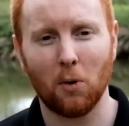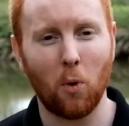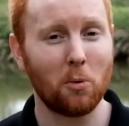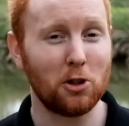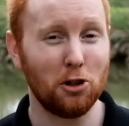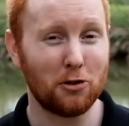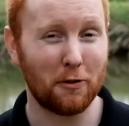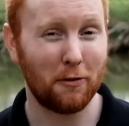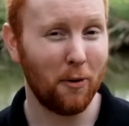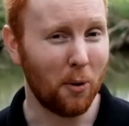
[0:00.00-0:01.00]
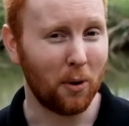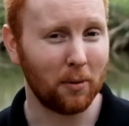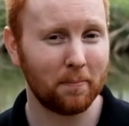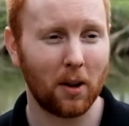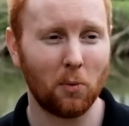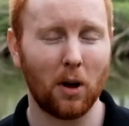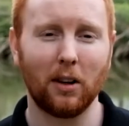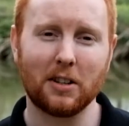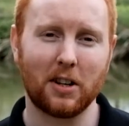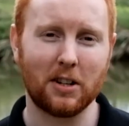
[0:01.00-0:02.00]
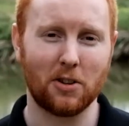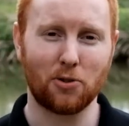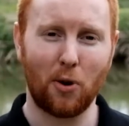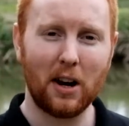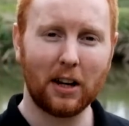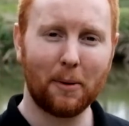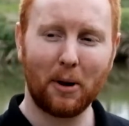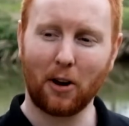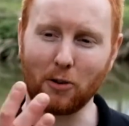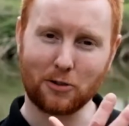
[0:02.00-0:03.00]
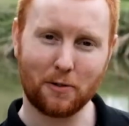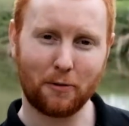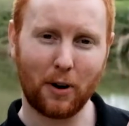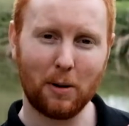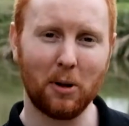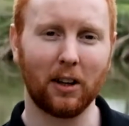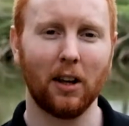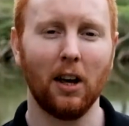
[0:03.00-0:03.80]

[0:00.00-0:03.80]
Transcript: What would you use it for? Well, let's say it's a train coming across the framing.